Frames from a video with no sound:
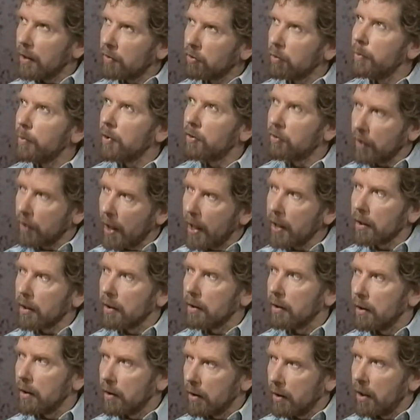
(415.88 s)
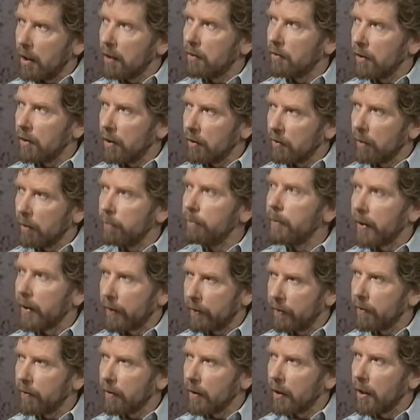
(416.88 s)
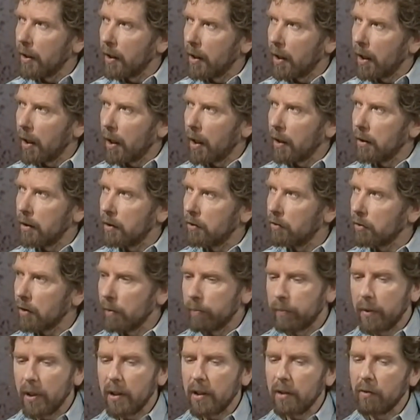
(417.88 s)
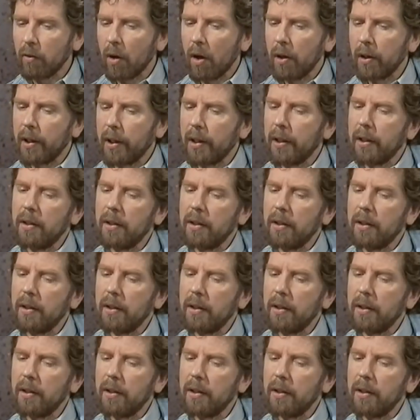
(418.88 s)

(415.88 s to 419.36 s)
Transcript: It's a mistake, and it's a myth, and it's completely wrong.